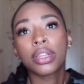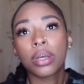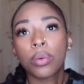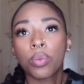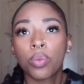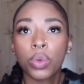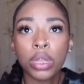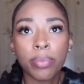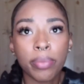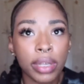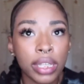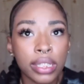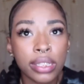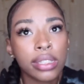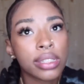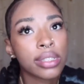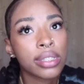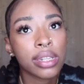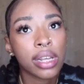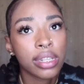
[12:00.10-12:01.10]
them with my
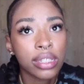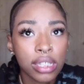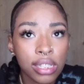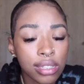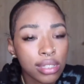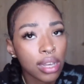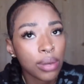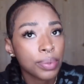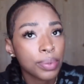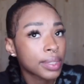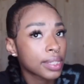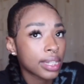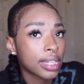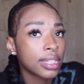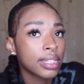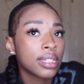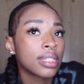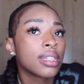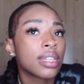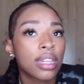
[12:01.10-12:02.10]
Yeezy slides because I was
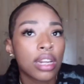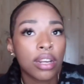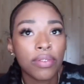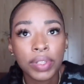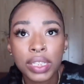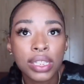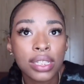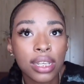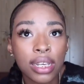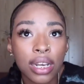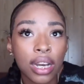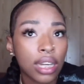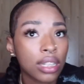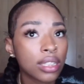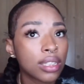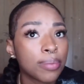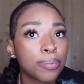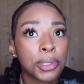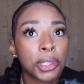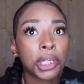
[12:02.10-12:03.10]
lazy and ever since I got
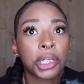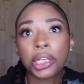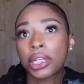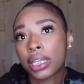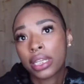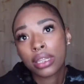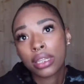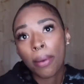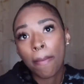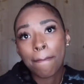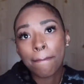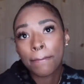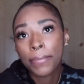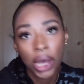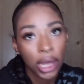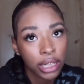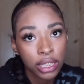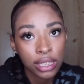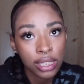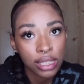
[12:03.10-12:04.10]
them they're like the
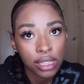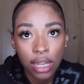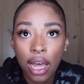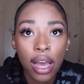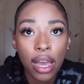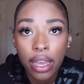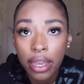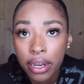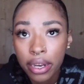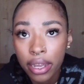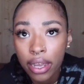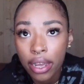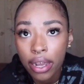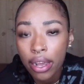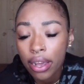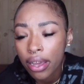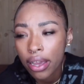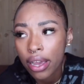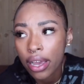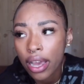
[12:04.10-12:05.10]
best slide
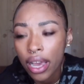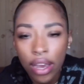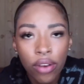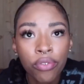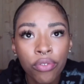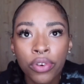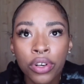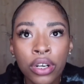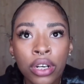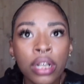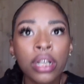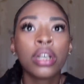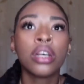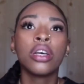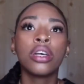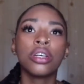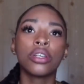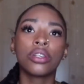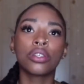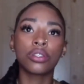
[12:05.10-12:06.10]
ever
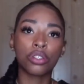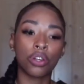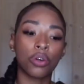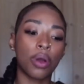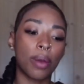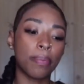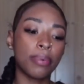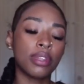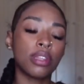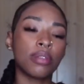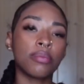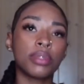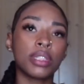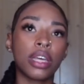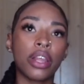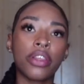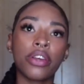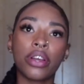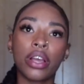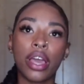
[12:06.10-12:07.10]
so I put them
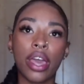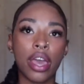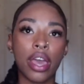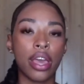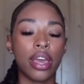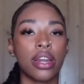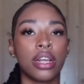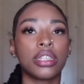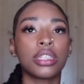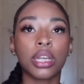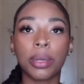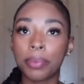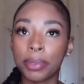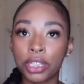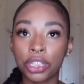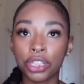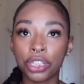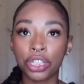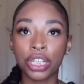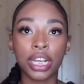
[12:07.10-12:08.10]
together and I took a
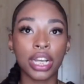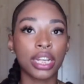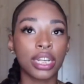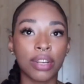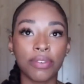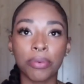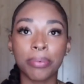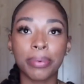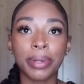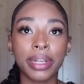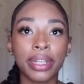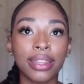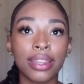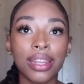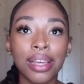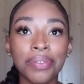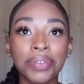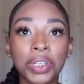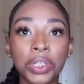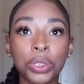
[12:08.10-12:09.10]
picture and everybody
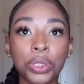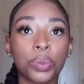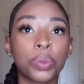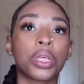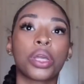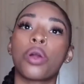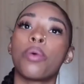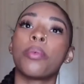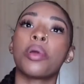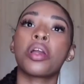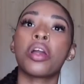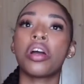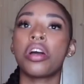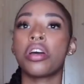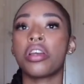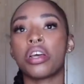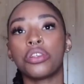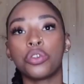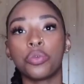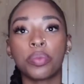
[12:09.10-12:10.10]
loved it they were like oh my god
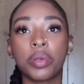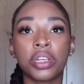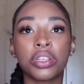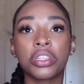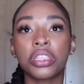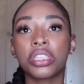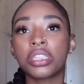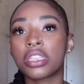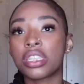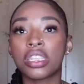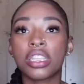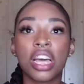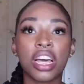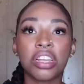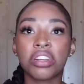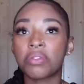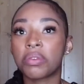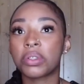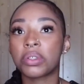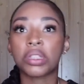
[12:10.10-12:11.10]
how'd you pair this and that
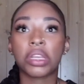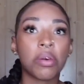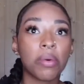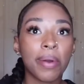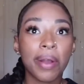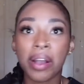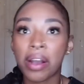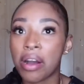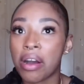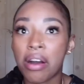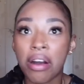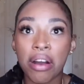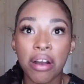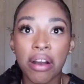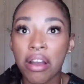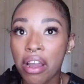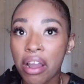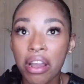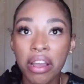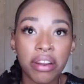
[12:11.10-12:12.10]
and I was like oh my
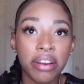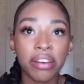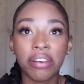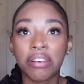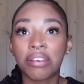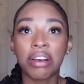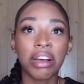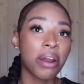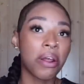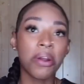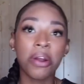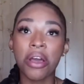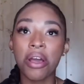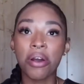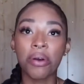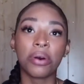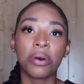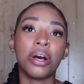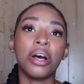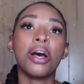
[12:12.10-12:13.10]
god I don't
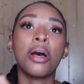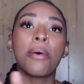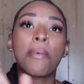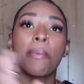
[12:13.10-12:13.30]
know